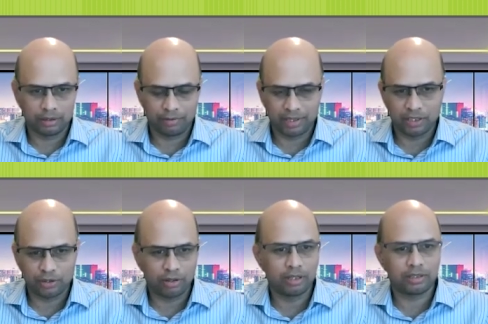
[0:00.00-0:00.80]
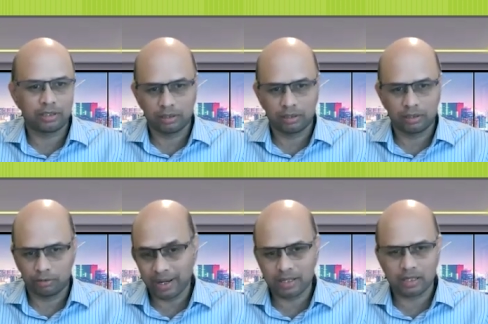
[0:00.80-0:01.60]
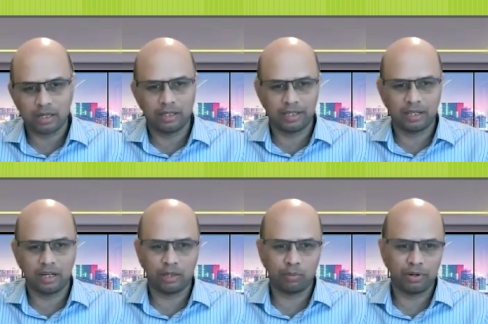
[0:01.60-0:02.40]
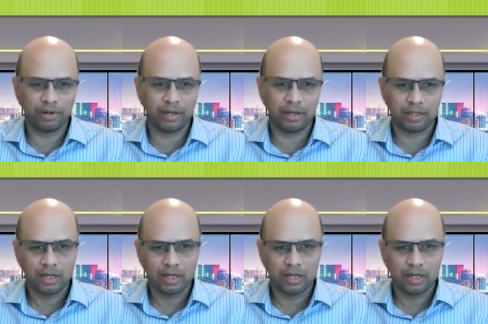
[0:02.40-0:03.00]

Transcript: Whitney Sewell's podcast. Listening a lot of podcasts